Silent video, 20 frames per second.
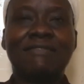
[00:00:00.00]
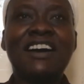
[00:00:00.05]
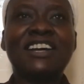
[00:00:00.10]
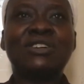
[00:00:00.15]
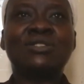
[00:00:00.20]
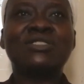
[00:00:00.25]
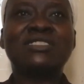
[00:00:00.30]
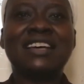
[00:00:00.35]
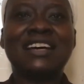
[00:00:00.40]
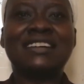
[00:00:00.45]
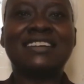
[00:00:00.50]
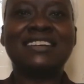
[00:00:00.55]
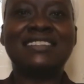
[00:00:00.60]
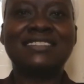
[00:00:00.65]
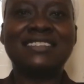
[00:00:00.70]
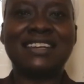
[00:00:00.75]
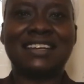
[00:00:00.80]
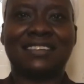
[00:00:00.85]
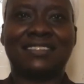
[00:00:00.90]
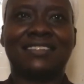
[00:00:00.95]
Vital
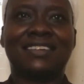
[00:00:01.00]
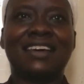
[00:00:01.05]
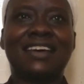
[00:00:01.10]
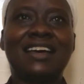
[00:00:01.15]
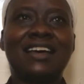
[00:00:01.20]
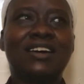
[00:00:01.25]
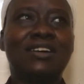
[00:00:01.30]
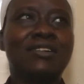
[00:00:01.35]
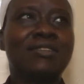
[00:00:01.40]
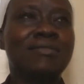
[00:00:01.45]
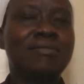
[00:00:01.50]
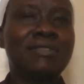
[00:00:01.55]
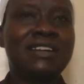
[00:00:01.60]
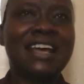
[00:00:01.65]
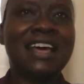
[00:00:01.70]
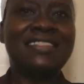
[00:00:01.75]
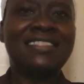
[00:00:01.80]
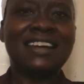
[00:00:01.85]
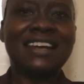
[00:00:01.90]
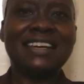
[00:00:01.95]
statistics.
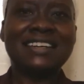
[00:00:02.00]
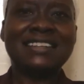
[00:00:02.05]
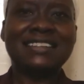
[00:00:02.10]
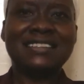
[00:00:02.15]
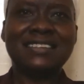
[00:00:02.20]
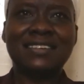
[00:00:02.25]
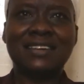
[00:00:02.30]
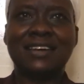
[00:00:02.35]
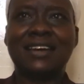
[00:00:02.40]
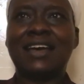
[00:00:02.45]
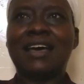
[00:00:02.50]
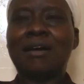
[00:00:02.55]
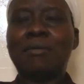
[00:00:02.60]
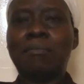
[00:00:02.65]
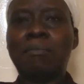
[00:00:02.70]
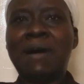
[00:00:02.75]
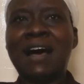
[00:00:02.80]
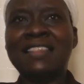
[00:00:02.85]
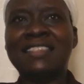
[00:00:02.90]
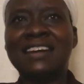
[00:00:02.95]
Death rates.
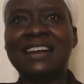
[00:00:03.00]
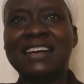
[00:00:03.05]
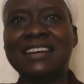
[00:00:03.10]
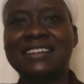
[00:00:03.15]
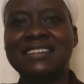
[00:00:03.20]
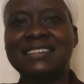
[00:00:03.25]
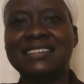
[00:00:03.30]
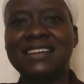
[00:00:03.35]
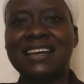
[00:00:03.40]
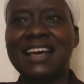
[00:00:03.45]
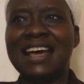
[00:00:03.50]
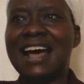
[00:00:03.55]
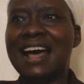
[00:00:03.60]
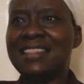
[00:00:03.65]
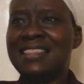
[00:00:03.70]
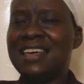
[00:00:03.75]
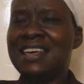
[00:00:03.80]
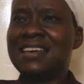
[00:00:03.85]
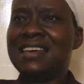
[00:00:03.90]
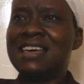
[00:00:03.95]
Birth rates.
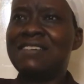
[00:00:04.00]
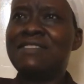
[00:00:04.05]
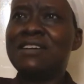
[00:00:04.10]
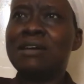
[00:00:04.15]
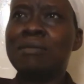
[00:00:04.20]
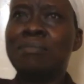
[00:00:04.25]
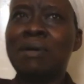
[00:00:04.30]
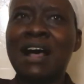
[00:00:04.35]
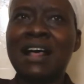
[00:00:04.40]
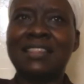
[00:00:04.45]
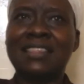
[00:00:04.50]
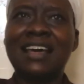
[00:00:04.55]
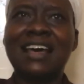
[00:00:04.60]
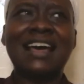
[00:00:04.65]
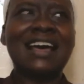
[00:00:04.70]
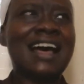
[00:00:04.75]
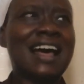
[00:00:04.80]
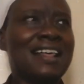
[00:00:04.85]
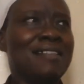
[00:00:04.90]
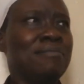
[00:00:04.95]
Are they giving birth?
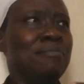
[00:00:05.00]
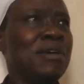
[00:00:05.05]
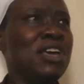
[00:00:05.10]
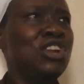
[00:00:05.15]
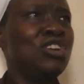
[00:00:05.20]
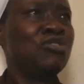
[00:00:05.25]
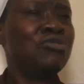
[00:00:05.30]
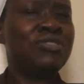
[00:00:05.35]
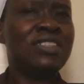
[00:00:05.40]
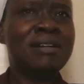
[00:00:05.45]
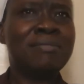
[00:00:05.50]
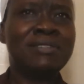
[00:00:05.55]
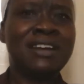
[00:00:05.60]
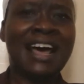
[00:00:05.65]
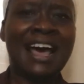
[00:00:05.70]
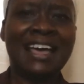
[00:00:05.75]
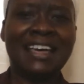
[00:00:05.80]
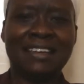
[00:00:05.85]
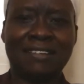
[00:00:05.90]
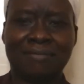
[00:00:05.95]
Are many of them
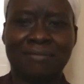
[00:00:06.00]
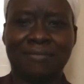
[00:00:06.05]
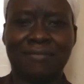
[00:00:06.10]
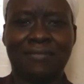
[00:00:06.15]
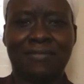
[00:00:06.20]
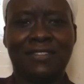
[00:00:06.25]
dying?